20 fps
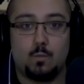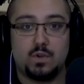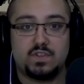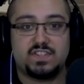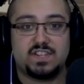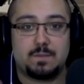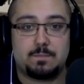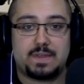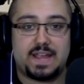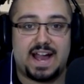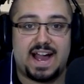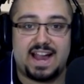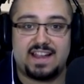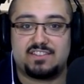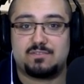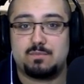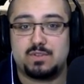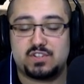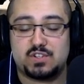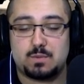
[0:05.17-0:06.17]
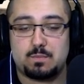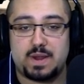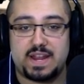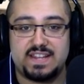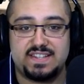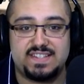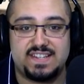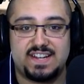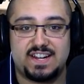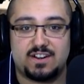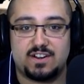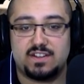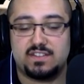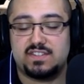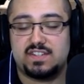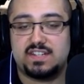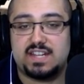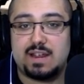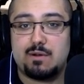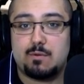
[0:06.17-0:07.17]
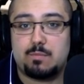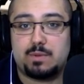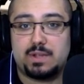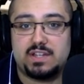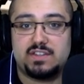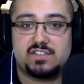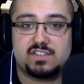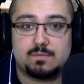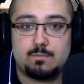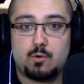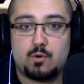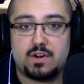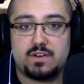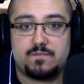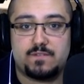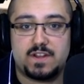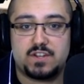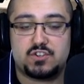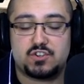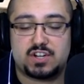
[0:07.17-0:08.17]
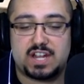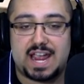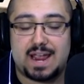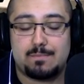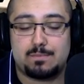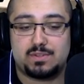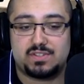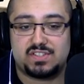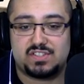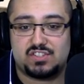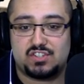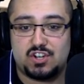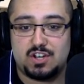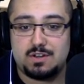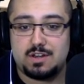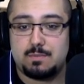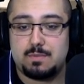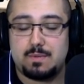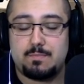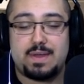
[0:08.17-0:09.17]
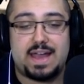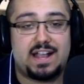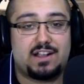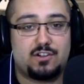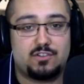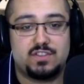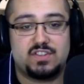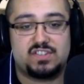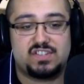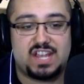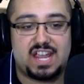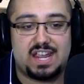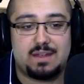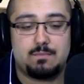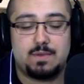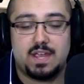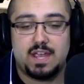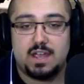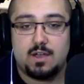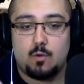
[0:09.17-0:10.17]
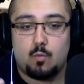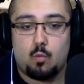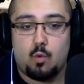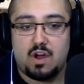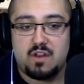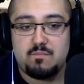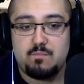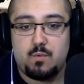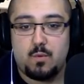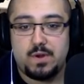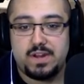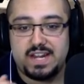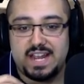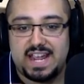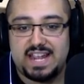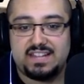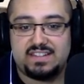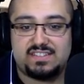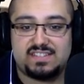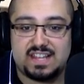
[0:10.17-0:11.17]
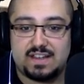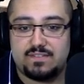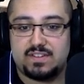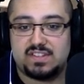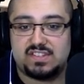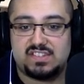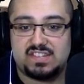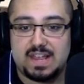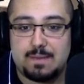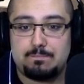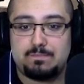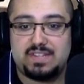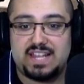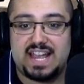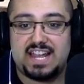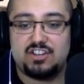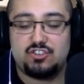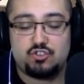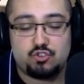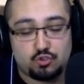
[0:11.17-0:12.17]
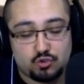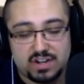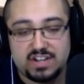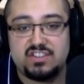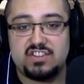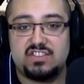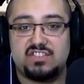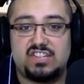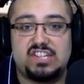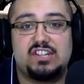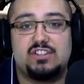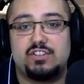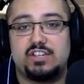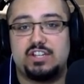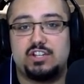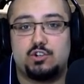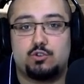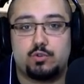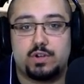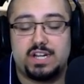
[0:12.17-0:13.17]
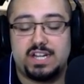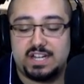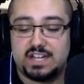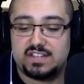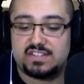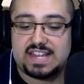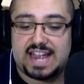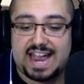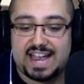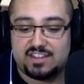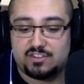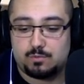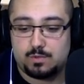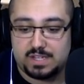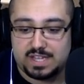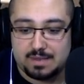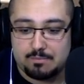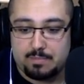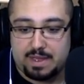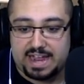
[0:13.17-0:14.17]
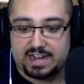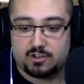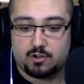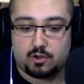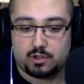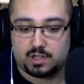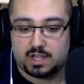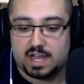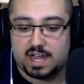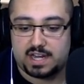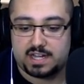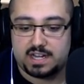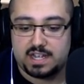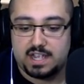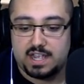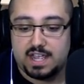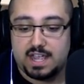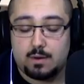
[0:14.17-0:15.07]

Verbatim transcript: What's up guys, Mr. Bayeasy here, and today we're playing some more Adventure Capitalist. It's good to be back on this game. 1.87 septentrigintillion greeting us as we get back online.